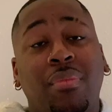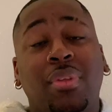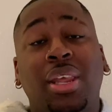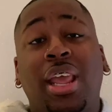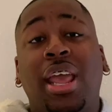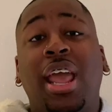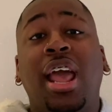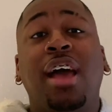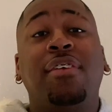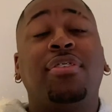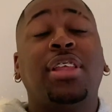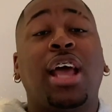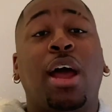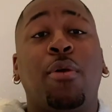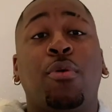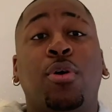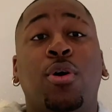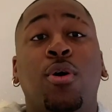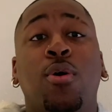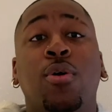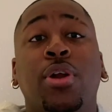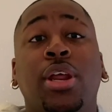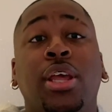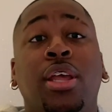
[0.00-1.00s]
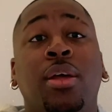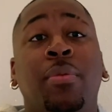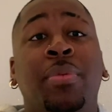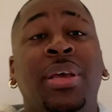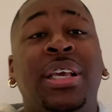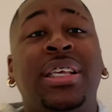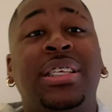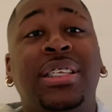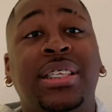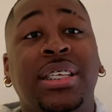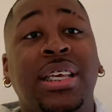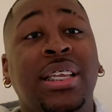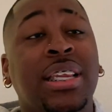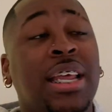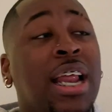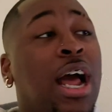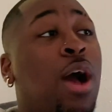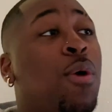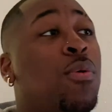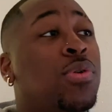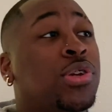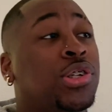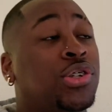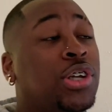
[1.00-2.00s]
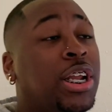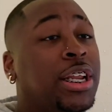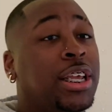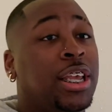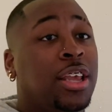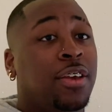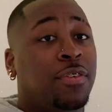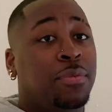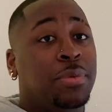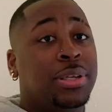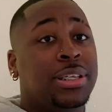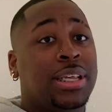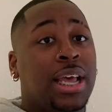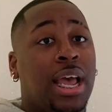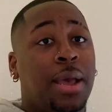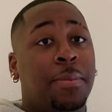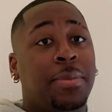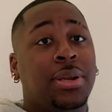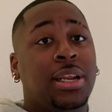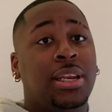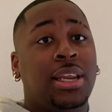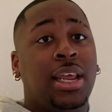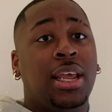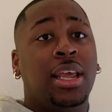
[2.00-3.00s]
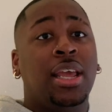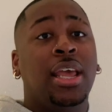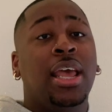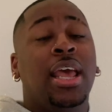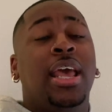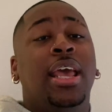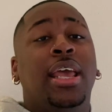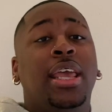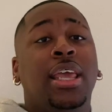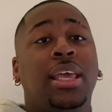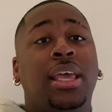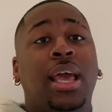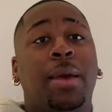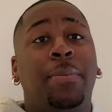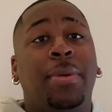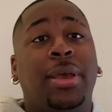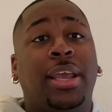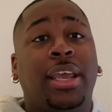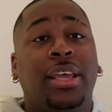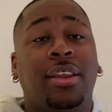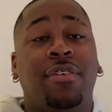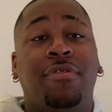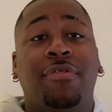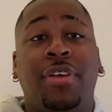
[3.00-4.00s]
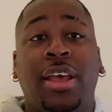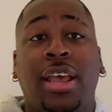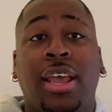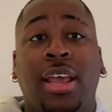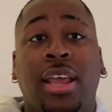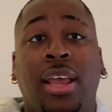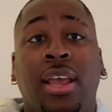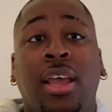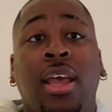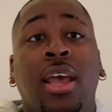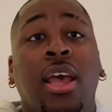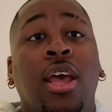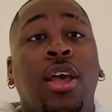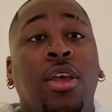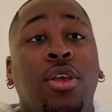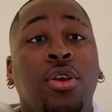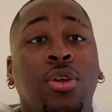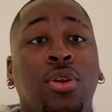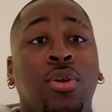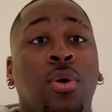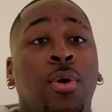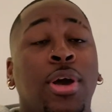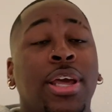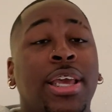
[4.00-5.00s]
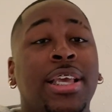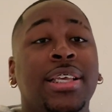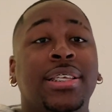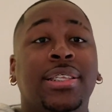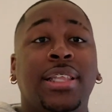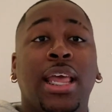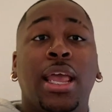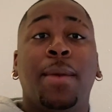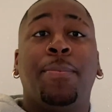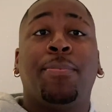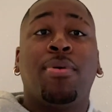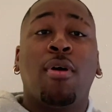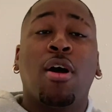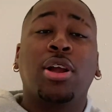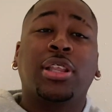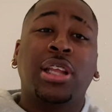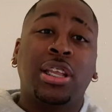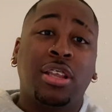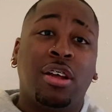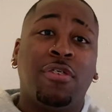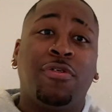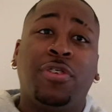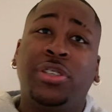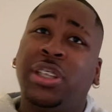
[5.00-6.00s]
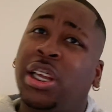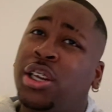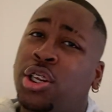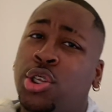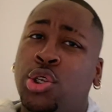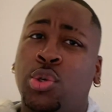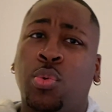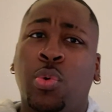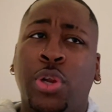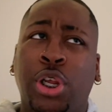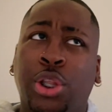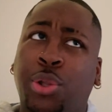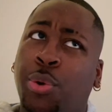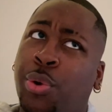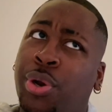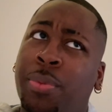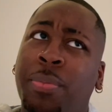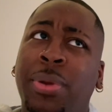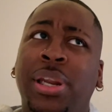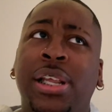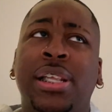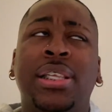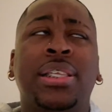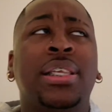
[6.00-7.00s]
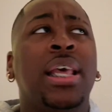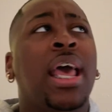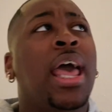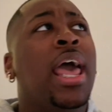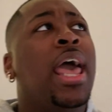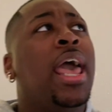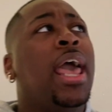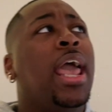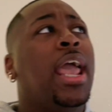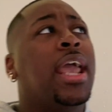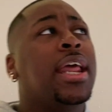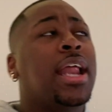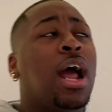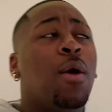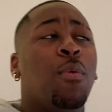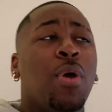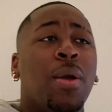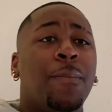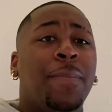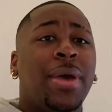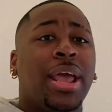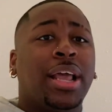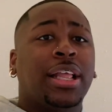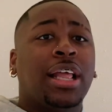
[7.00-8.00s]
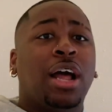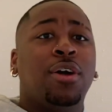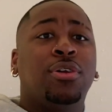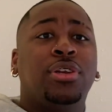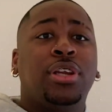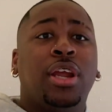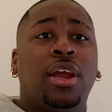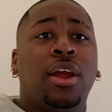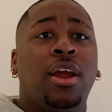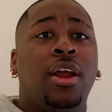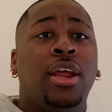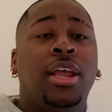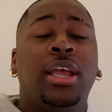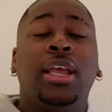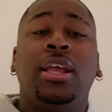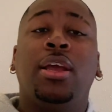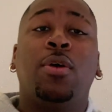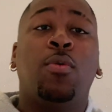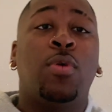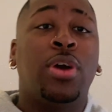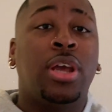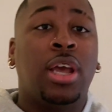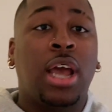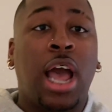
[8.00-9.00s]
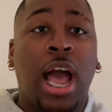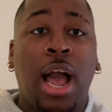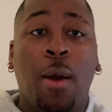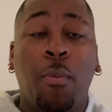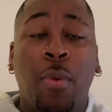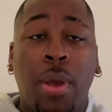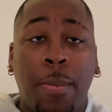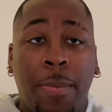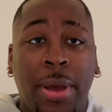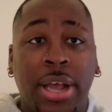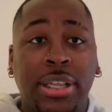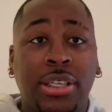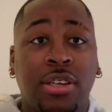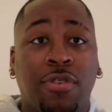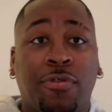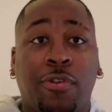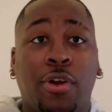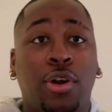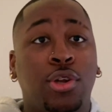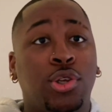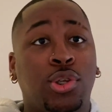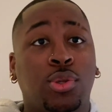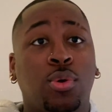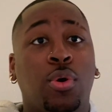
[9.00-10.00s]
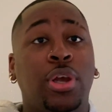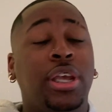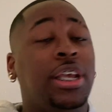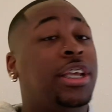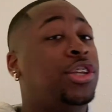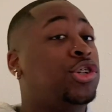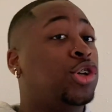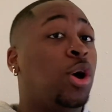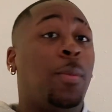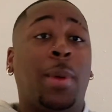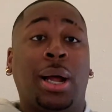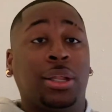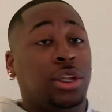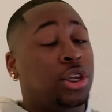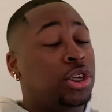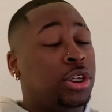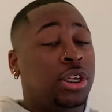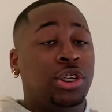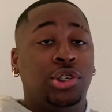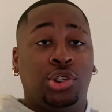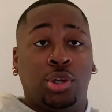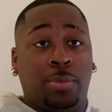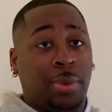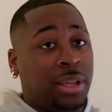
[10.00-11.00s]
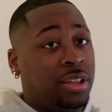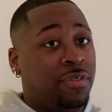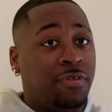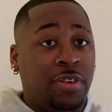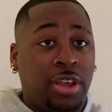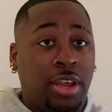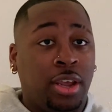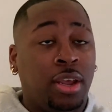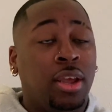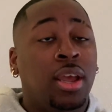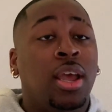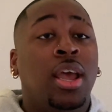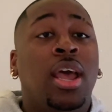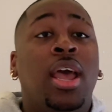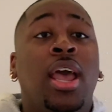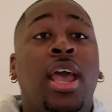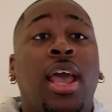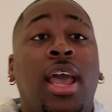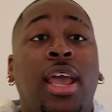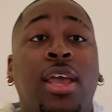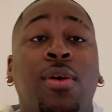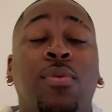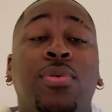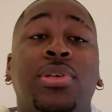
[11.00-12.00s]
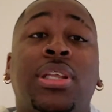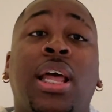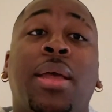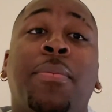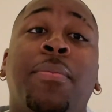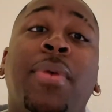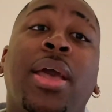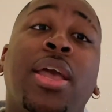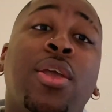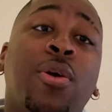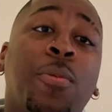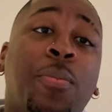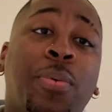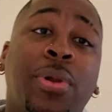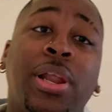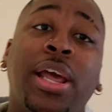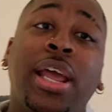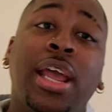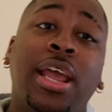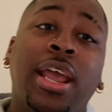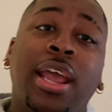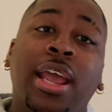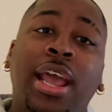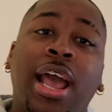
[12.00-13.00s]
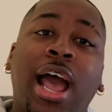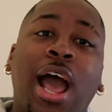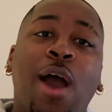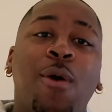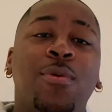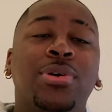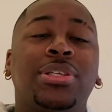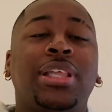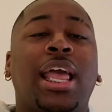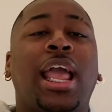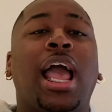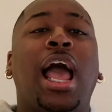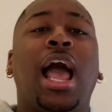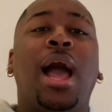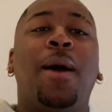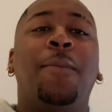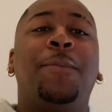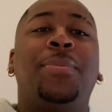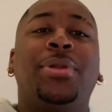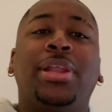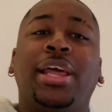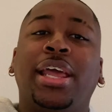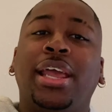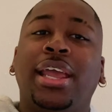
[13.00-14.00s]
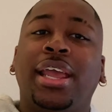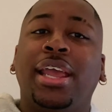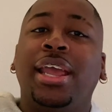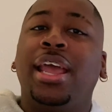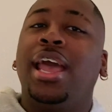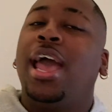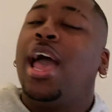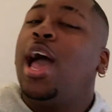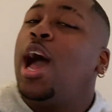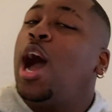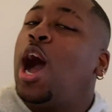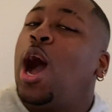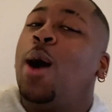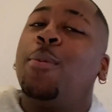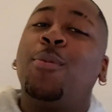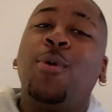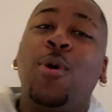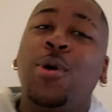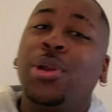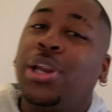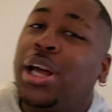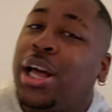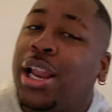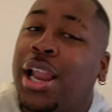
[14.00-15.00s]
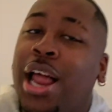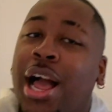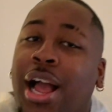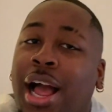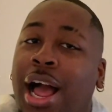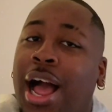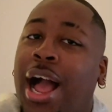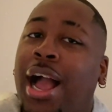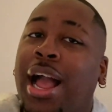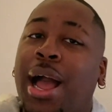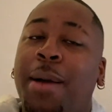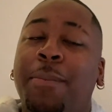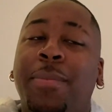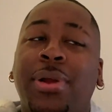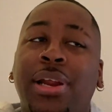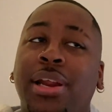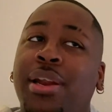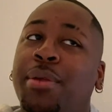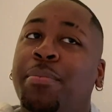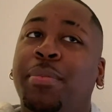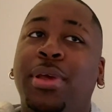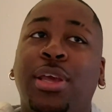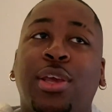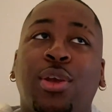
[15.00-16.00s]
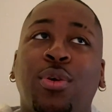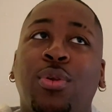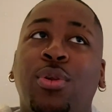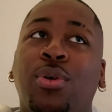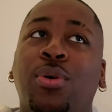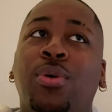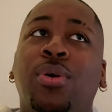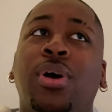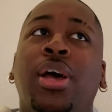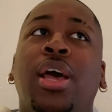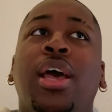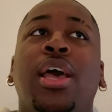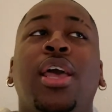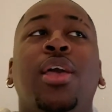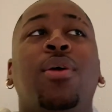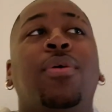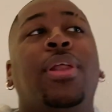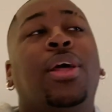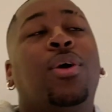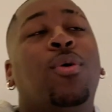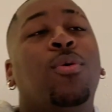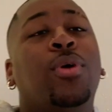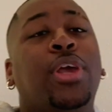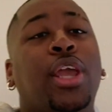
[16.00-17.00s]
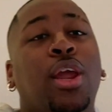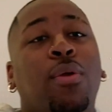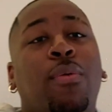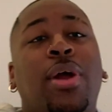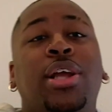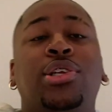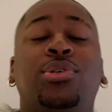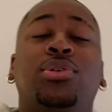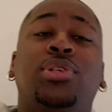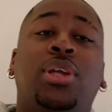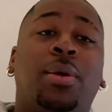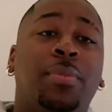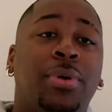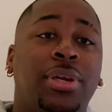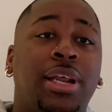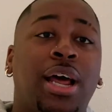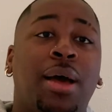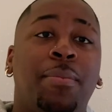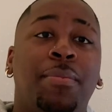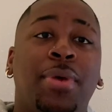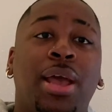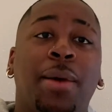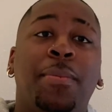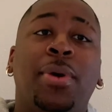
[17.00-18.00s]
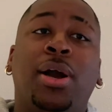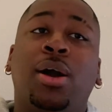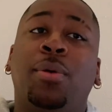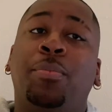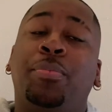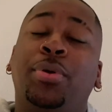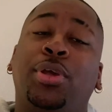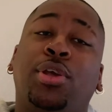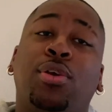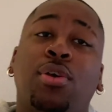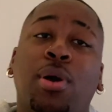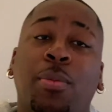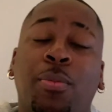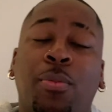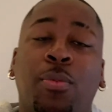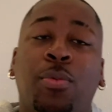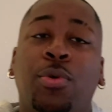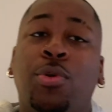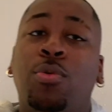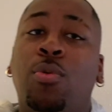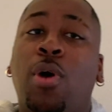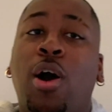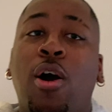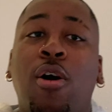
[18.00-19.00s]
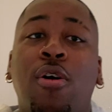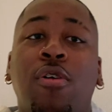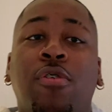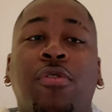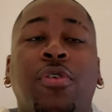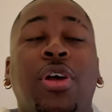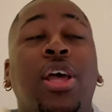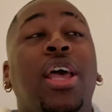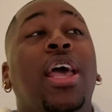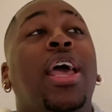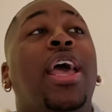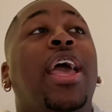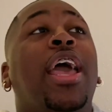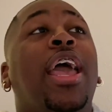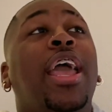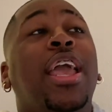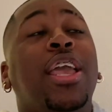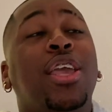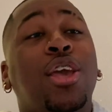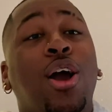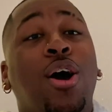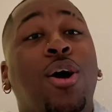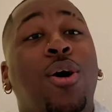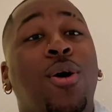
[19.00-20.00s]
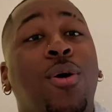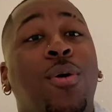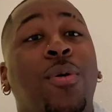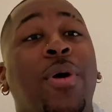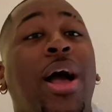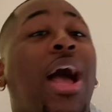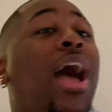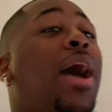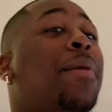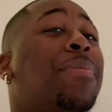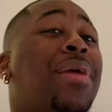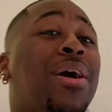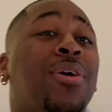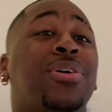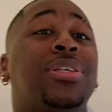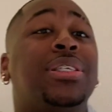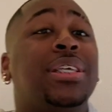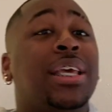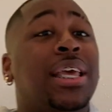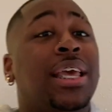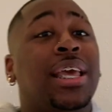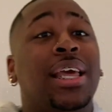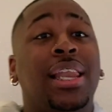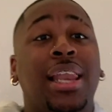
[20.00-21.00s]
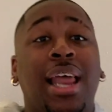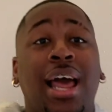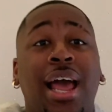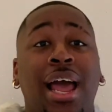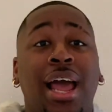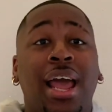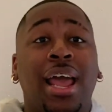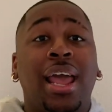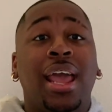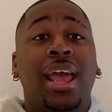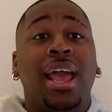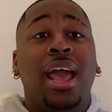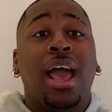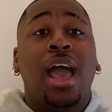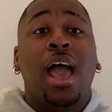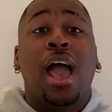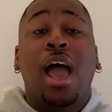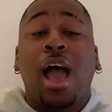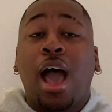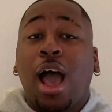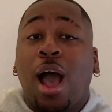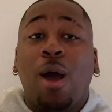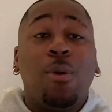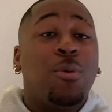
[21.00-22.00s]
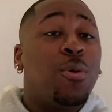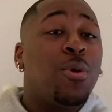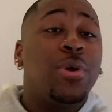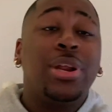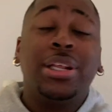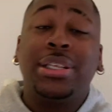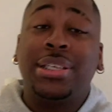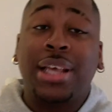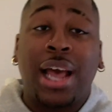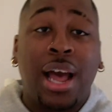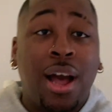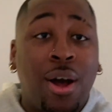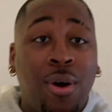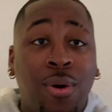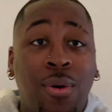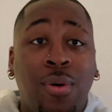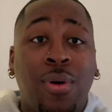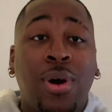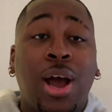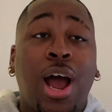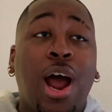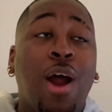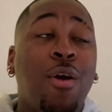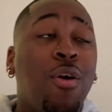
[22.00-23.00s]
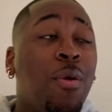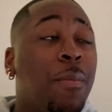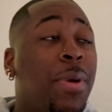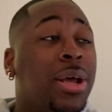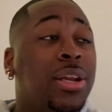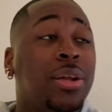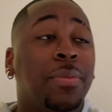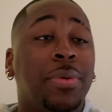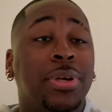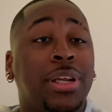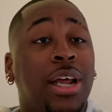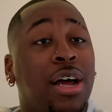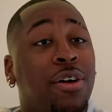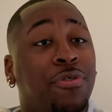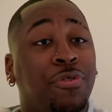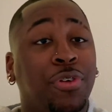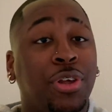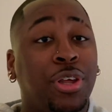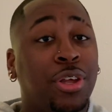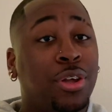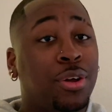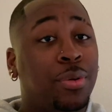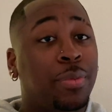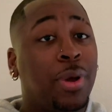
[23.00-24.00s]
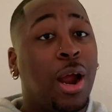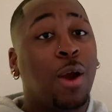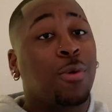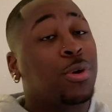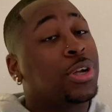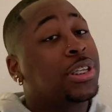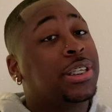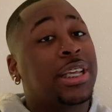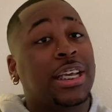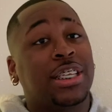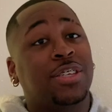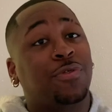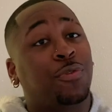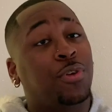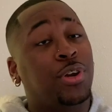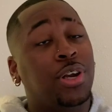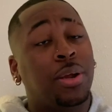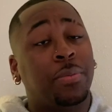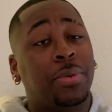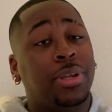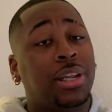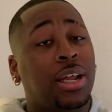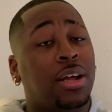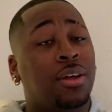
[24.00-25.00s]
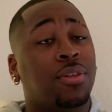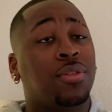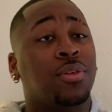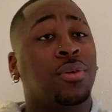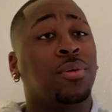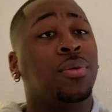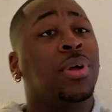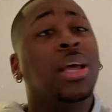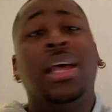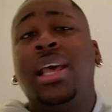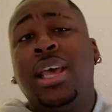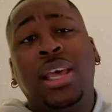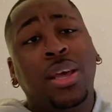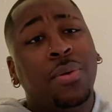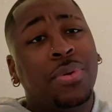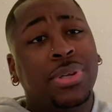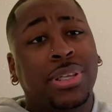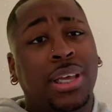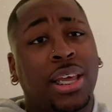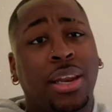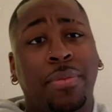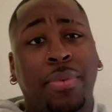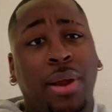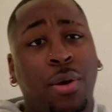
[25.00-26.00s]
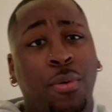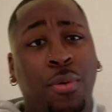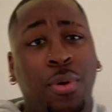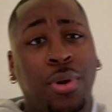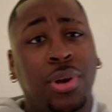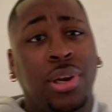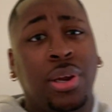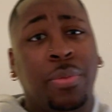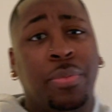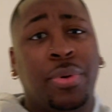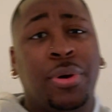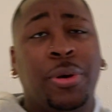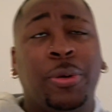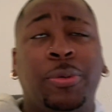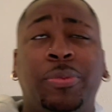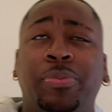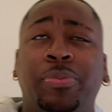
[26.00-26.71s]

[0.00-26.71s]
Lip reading: After I recorded him, he seen that I wasn't trying to give him the time of the day. He got back in the van, you know, and he stayed parked there for another 20, 30 minutes. And I went back out there. When I went back to the front of the store, he jumped out the van. And he was like, man, you playing? I was like, how I'm playing? I'm on the clock. I got money to make, you know. He was like, okay, write your number down, man. I'm going to come pick you up when you off. And yo, I'm not going to sit here and lie. I wrote it down. I wrote my number down for him. I wrote a text-free number down, though. He wasn't getting my real number.